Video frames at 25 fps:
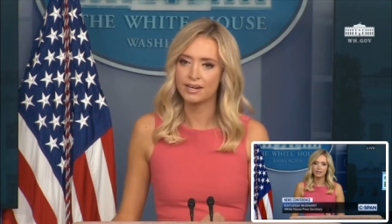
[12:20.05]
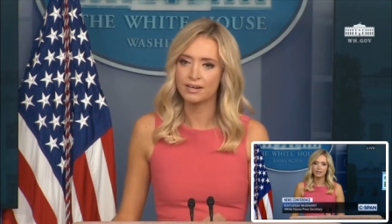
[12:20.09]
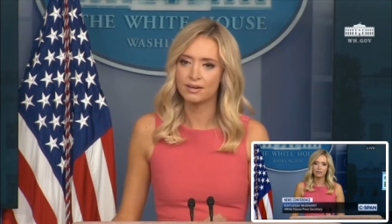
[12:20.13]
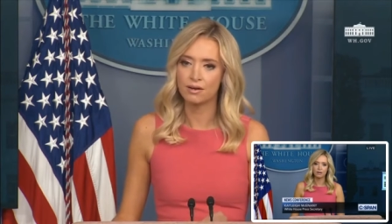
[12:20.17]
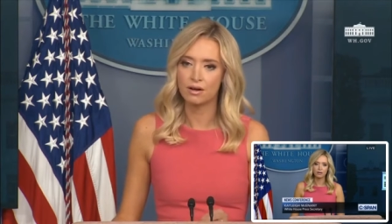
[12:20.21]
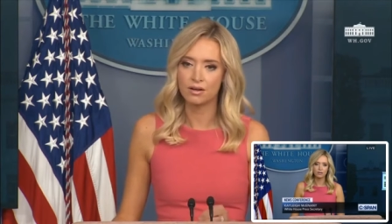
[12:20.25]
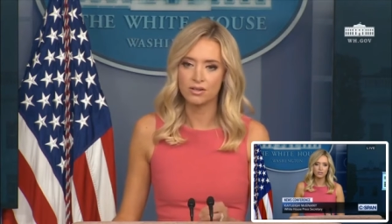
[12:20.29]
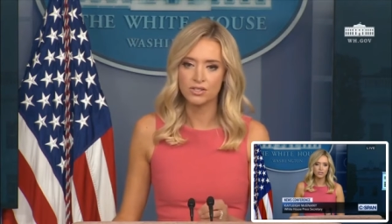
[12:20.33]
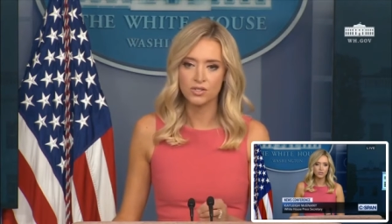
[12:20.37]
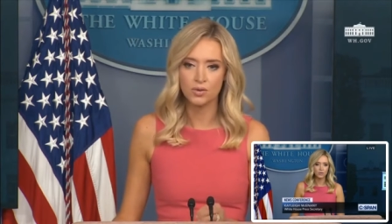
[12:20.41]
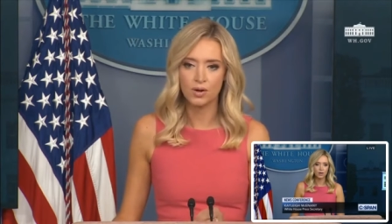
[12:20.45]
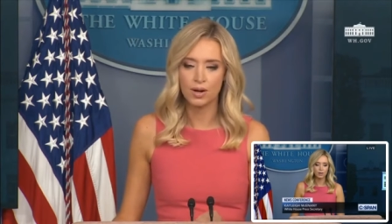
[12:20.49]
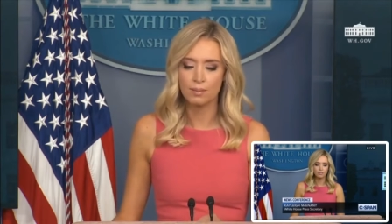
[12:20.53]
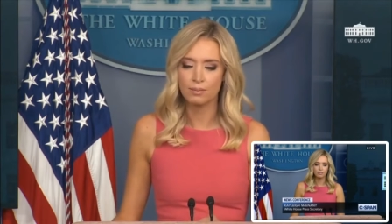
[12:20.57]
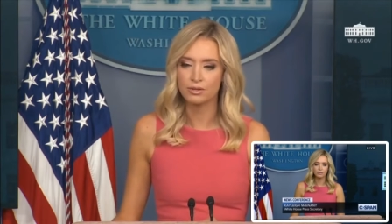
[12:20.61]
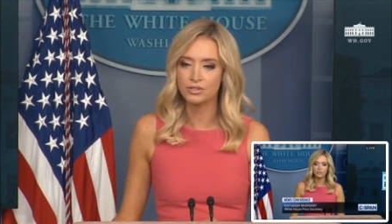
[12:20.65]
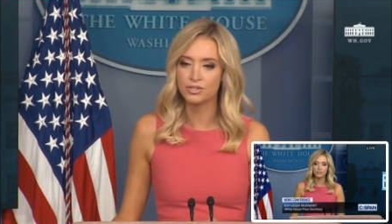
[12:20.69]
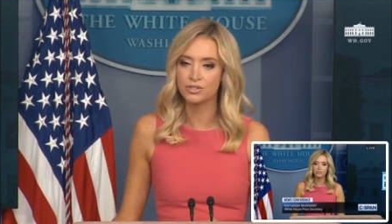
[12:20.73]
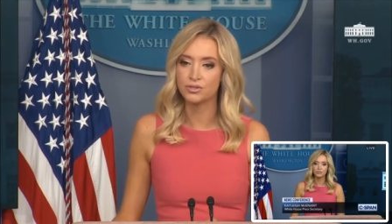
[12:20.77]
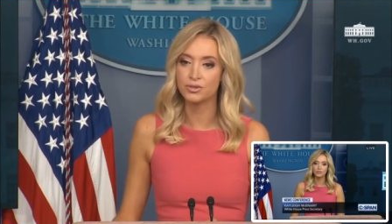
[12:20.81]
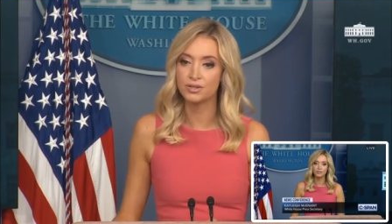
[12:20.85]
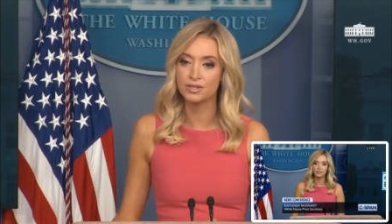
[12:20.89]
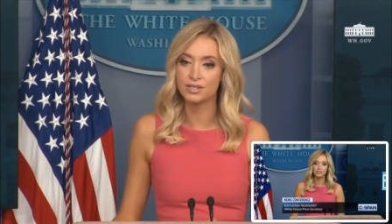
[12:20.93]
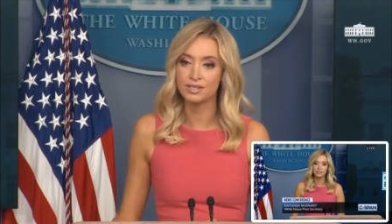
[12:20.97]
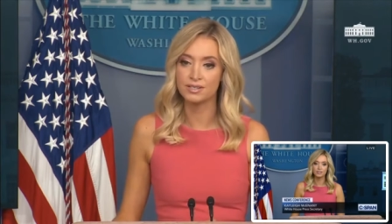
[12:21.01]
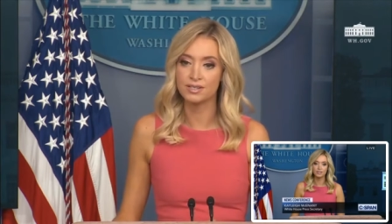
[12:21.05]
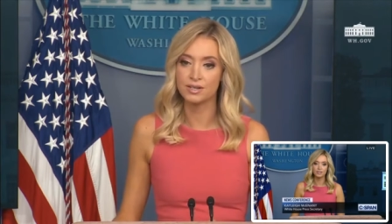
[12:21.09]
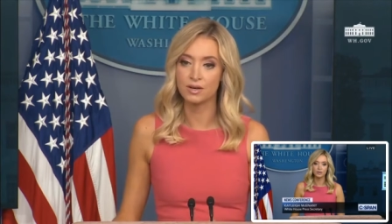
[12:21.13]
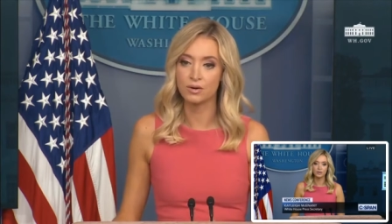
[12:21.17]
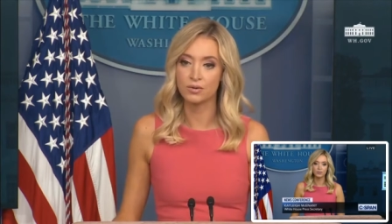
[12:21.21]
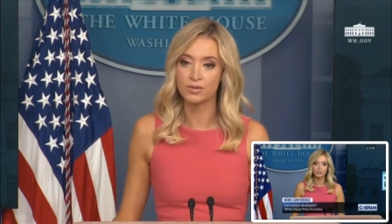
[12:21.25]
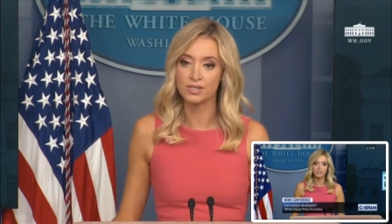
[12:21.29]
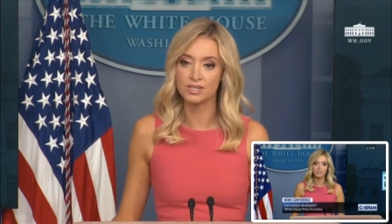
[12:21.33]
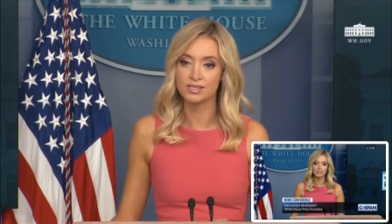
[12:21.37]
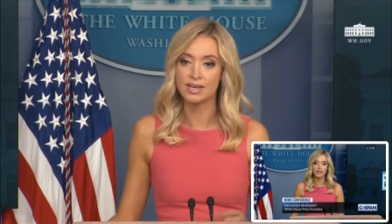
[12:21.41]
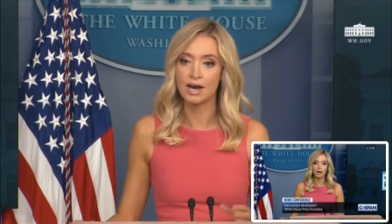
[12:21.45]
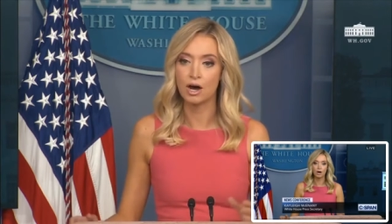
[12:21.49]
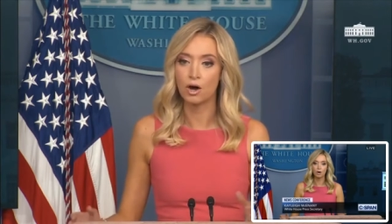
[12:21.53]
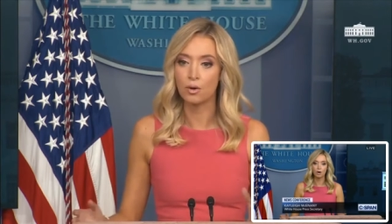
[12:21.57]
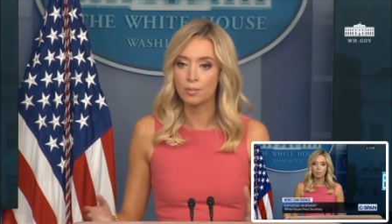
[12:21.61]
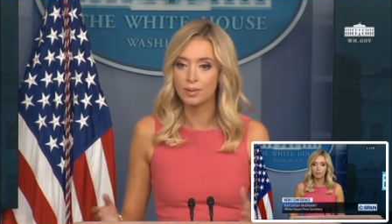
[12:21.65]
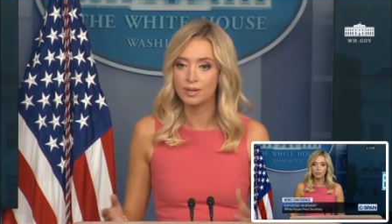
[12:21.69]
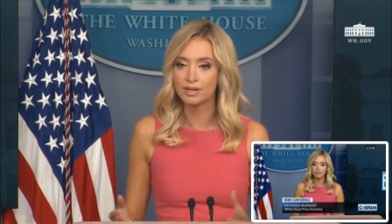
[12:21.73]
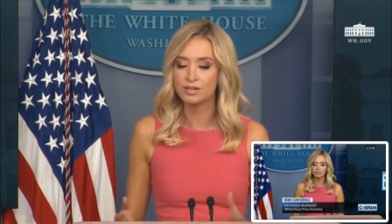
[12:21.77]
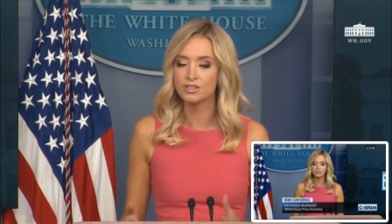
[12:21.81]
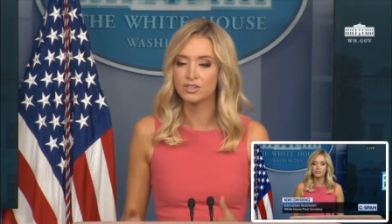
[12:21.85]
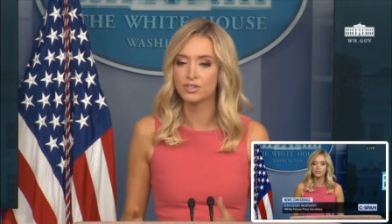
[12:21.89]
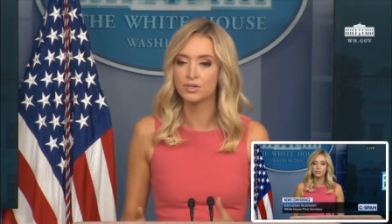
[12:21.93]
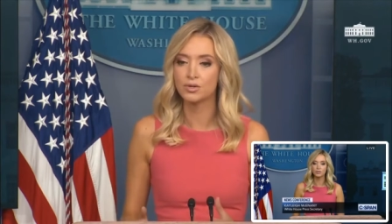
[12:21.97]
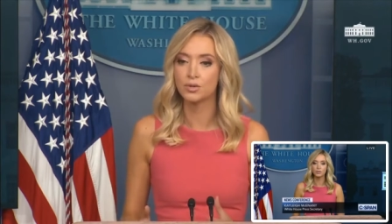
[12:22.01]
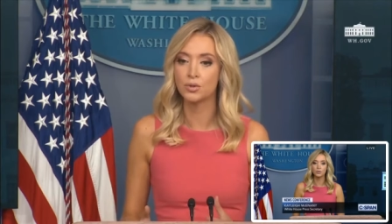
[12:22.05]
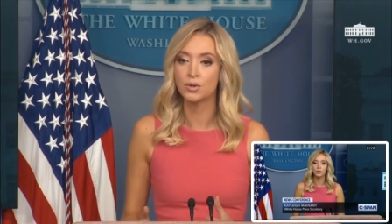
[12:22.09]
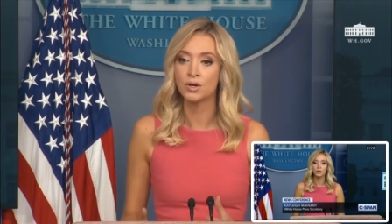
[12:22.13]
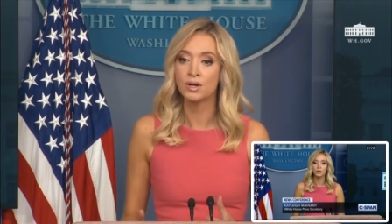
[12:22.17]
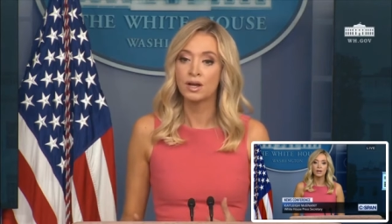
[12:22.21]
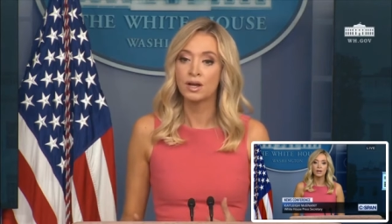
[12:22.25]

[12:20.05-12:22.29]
and also opportunity zones is helping to